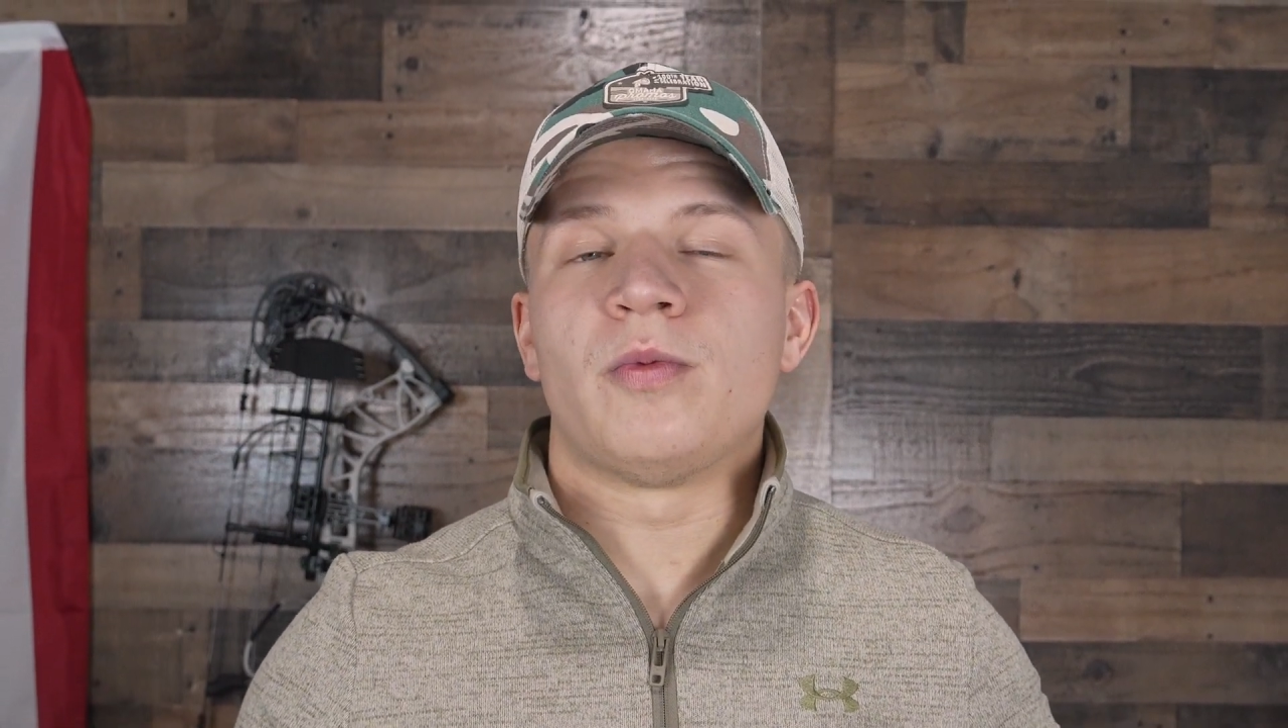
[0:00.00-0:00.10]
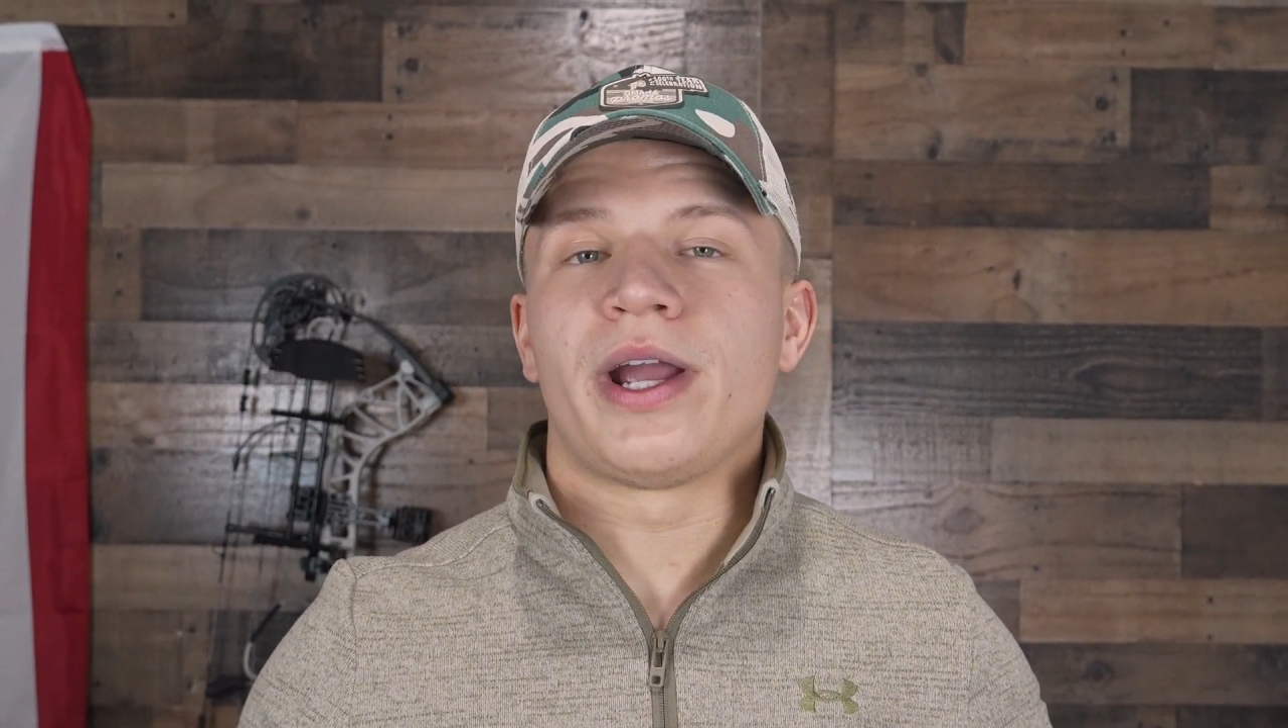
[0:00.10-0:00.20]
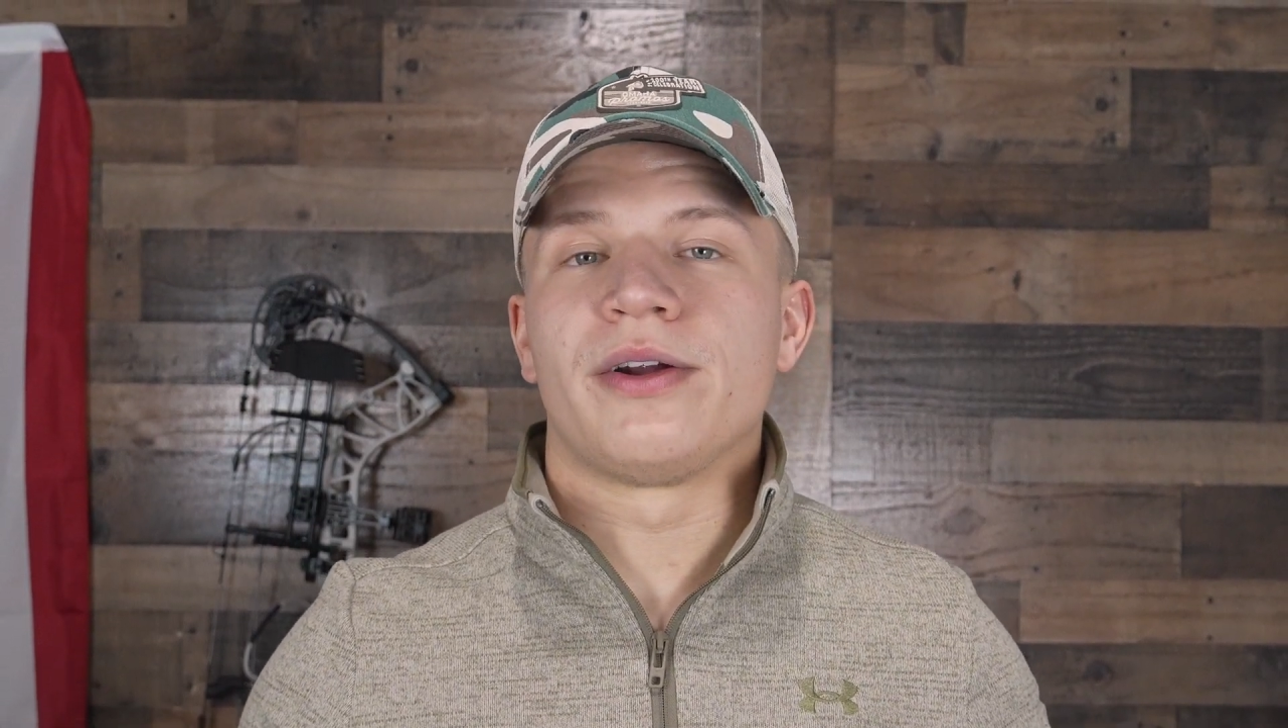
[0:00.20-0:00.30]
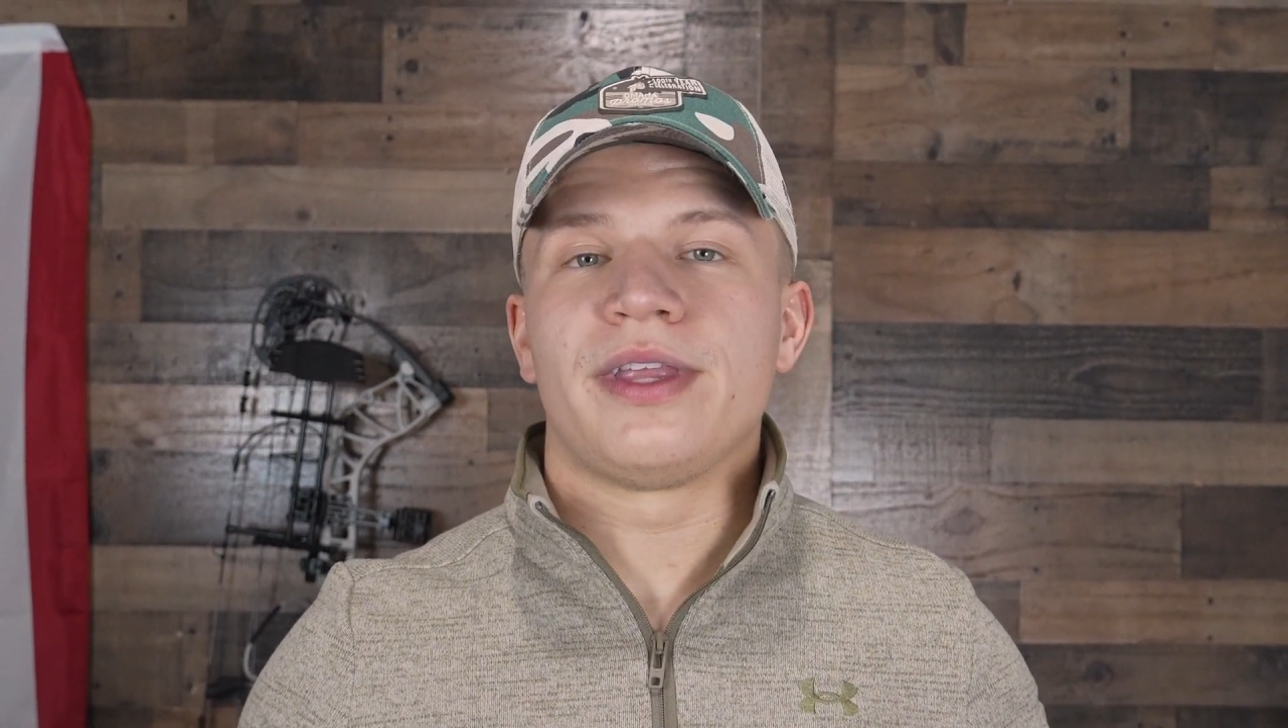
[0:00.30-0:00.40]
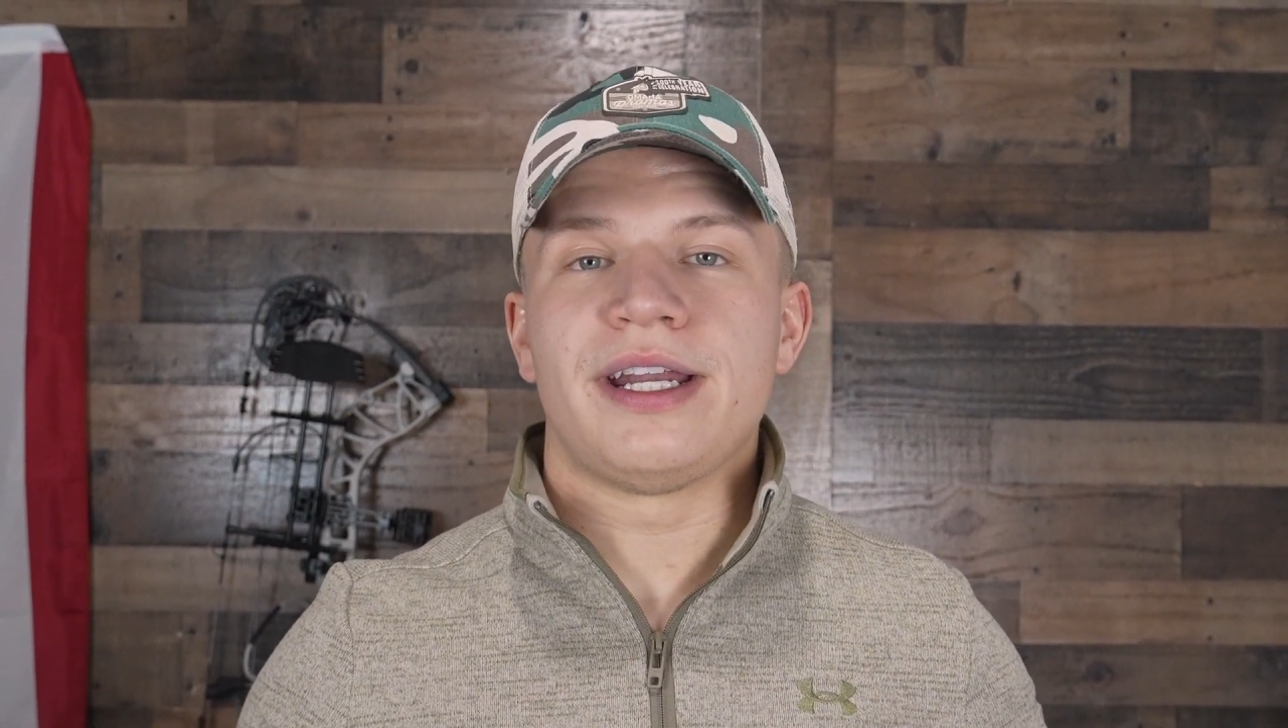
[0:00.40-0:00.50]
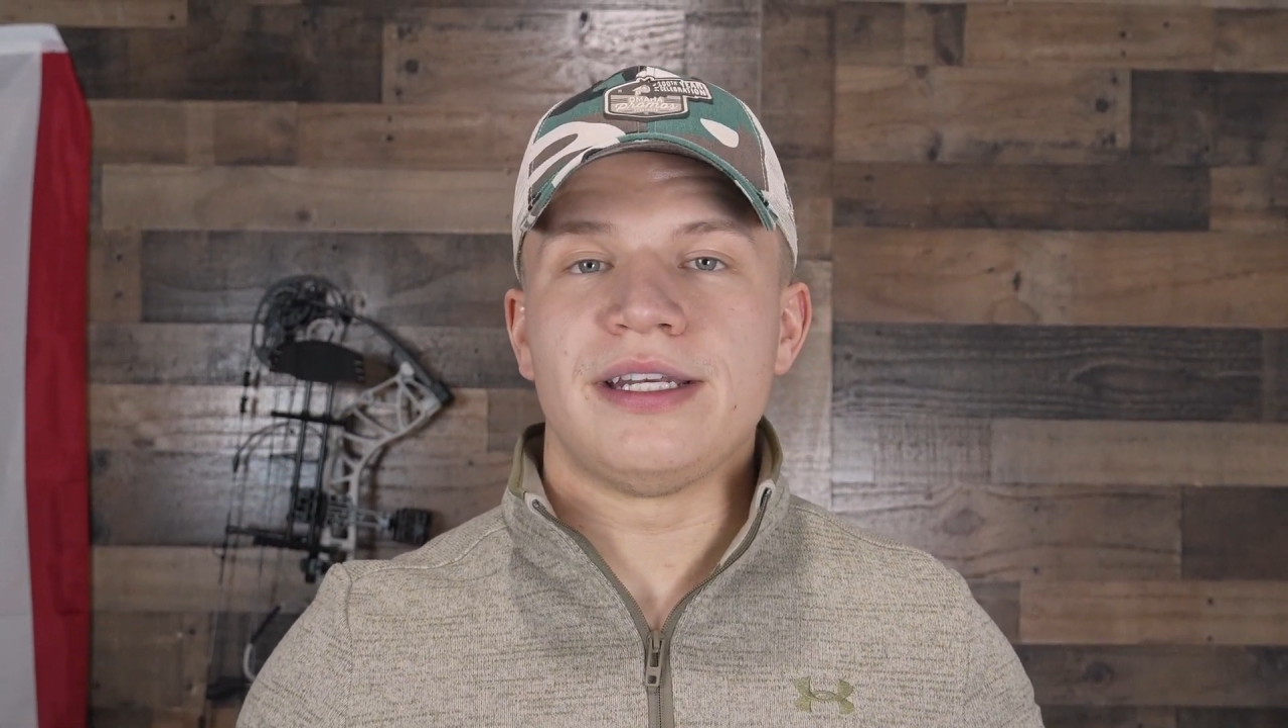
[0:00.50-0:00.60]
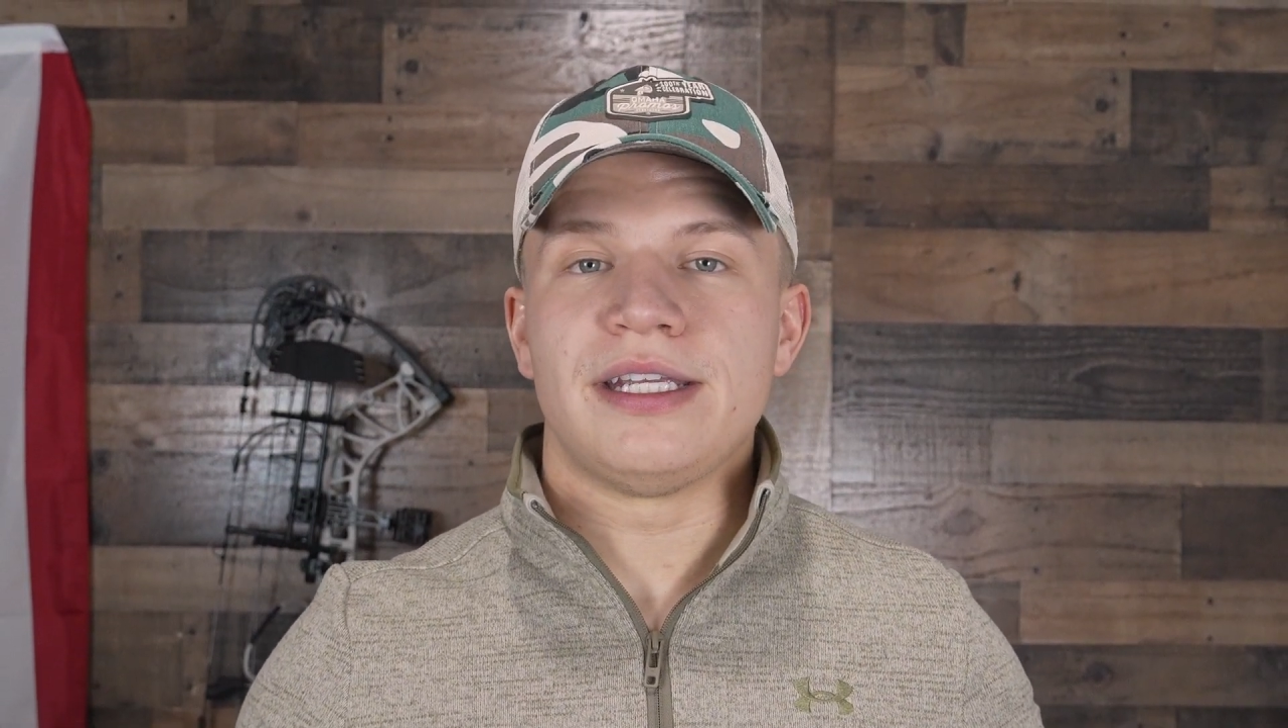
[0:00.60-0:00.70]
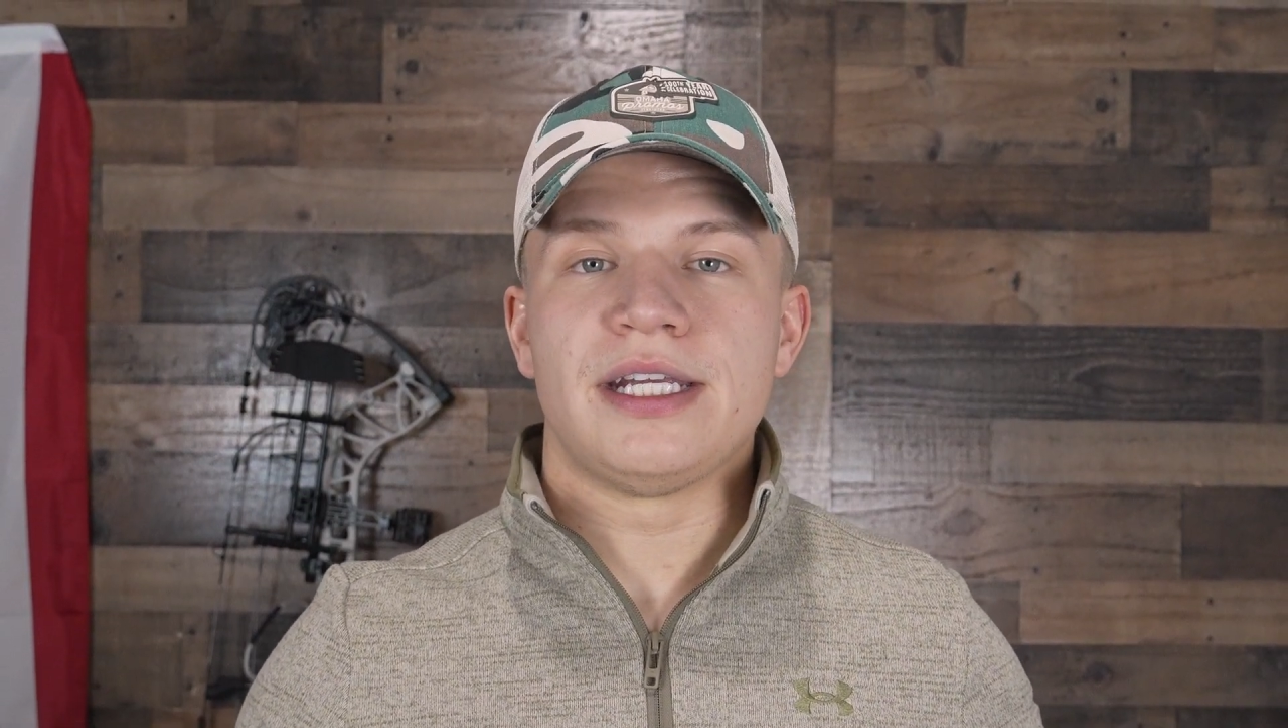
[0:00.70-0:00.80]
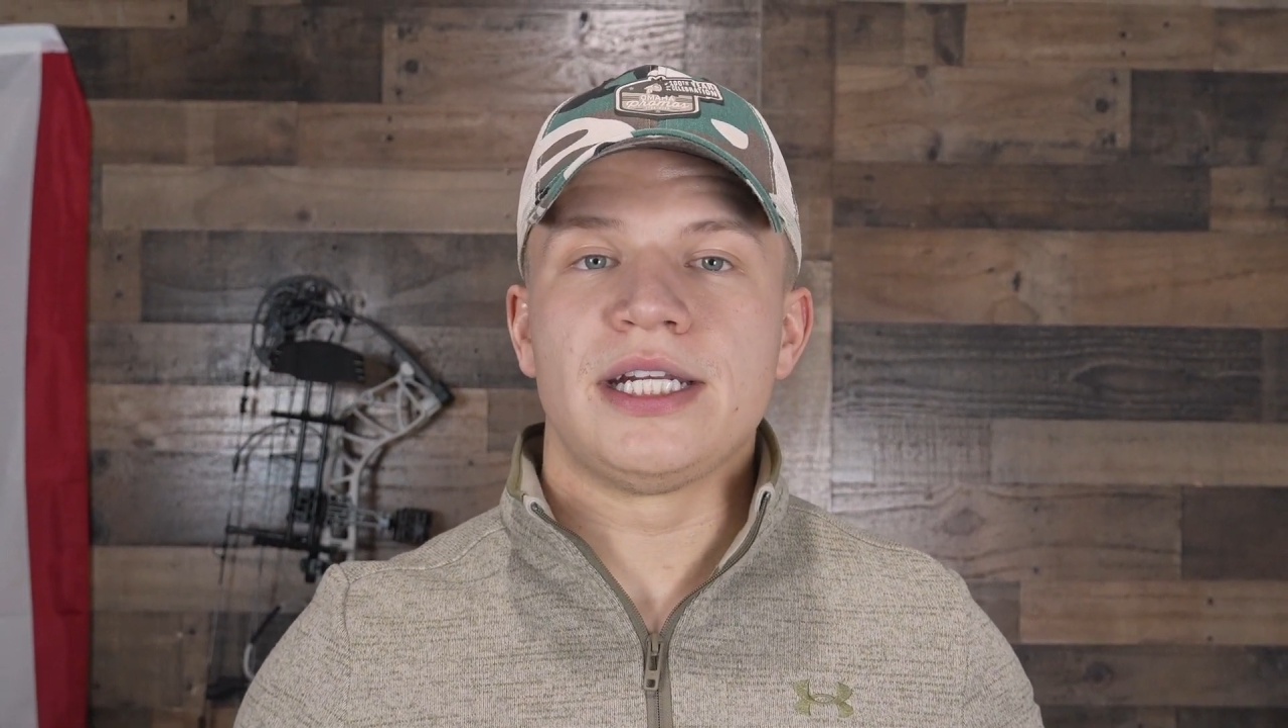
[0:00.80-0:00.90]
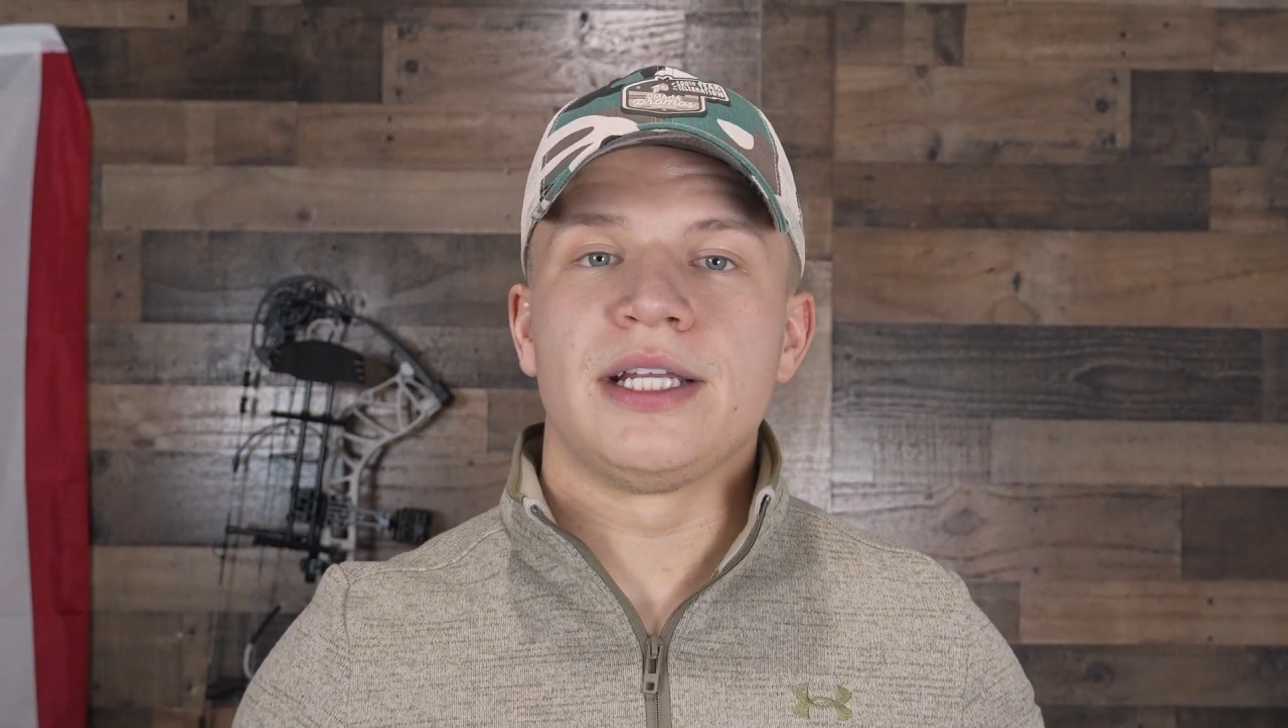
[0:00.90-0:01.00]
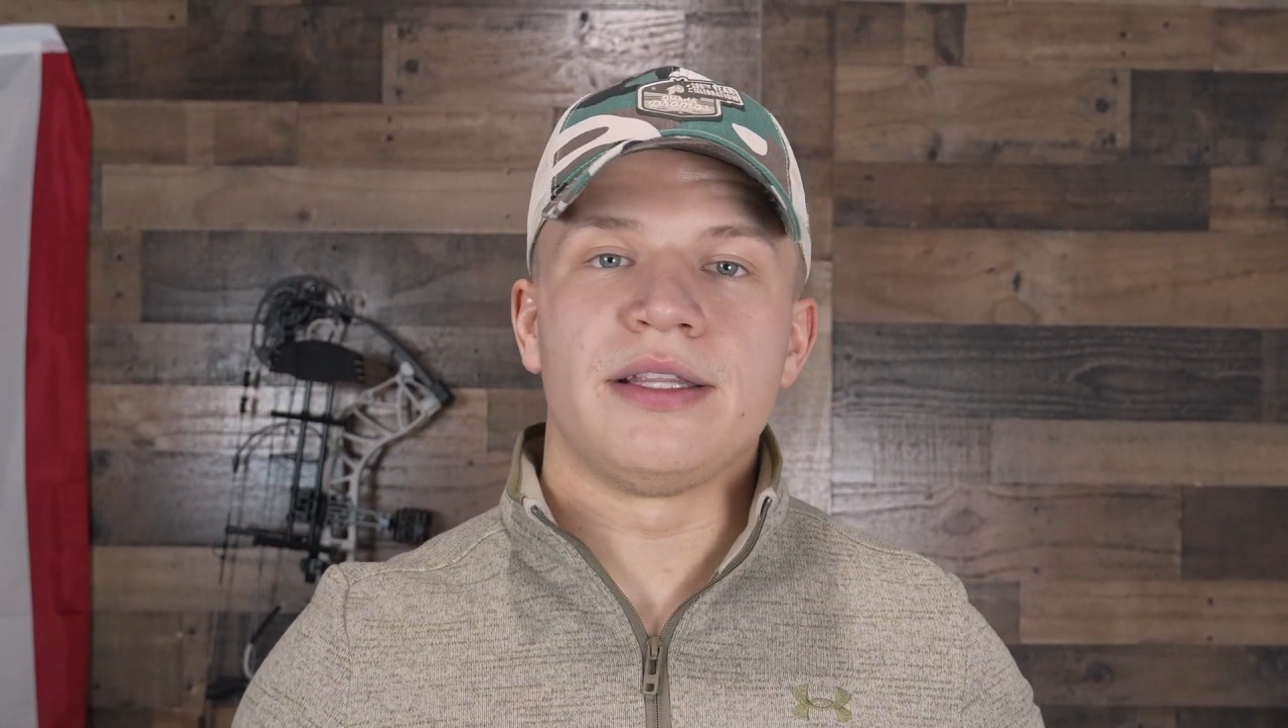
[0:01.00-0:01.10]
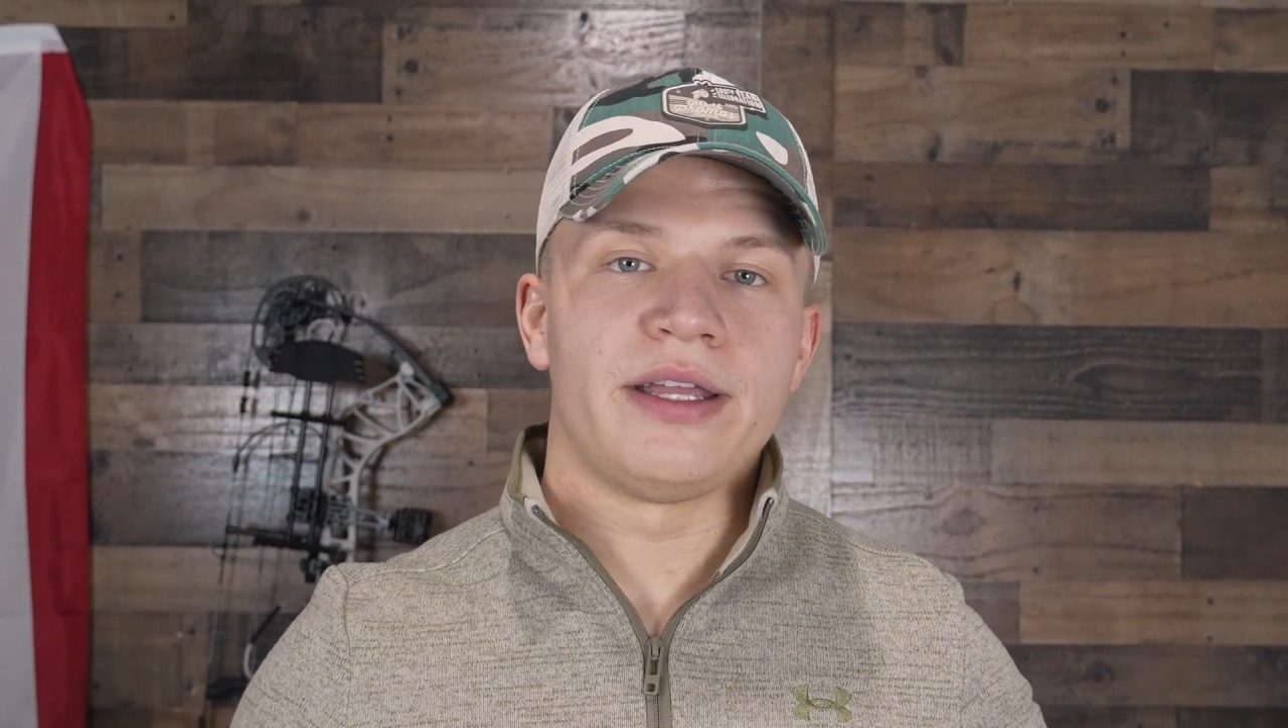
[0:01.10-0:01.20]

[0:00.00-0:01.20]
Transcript: where they need